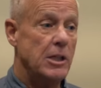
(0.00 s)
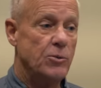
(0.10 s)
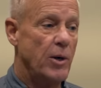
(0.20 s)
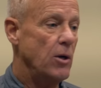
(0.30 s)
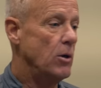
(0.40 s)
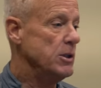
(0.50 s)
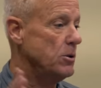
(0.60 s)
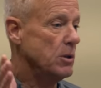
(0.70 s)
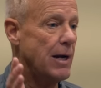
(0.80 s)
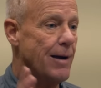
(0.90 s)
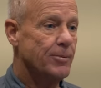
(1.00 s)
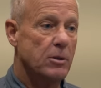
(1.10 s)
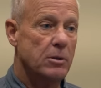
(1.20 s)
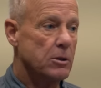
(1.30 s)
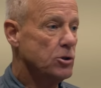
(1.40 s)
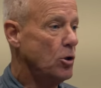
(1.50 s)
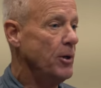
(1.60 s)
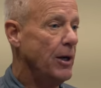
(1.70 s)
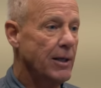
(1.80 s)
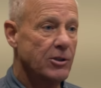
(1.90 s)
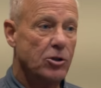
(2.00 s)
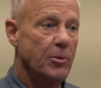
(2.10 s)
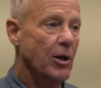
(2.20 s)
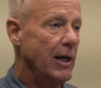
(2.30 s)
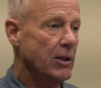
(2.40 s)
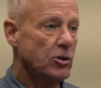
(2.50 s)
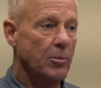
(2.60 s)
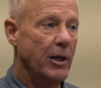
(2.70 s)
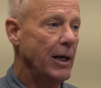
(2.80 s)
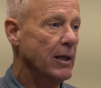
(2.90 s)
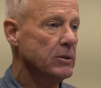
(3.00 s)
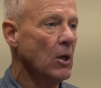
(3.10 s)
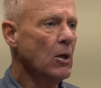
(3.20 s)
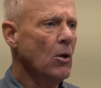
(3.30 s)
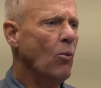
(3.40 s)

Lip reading: That's why you always hear the cops on, you show me your hands, show me your hands, show me your hands.